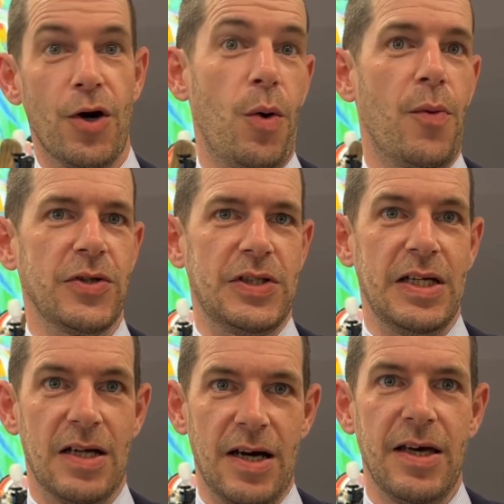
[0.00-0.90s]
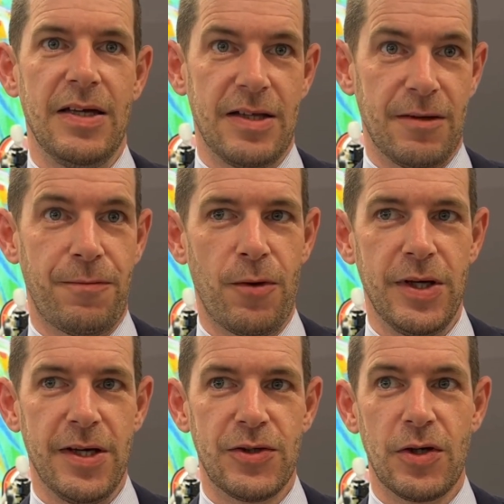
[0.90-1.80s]
No one was denying that
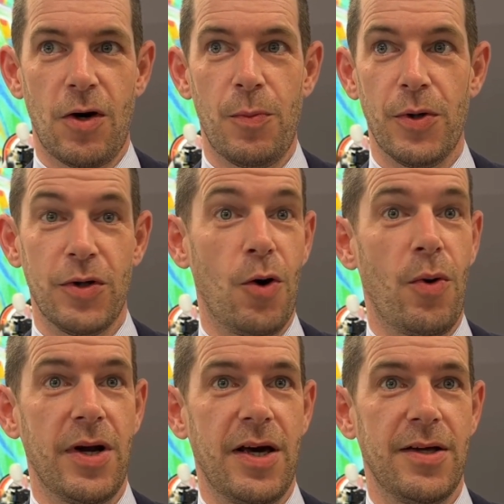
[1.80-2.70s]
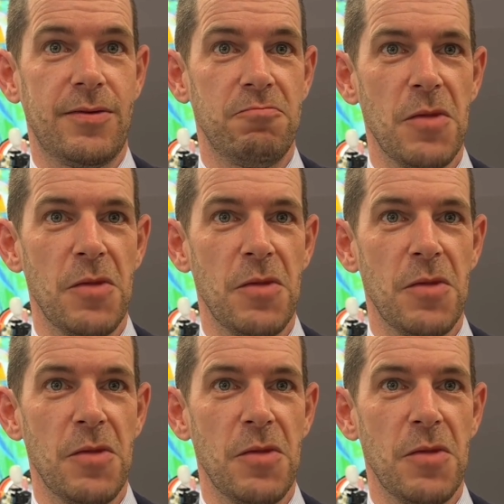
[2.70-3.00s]
4 years ago, but no one had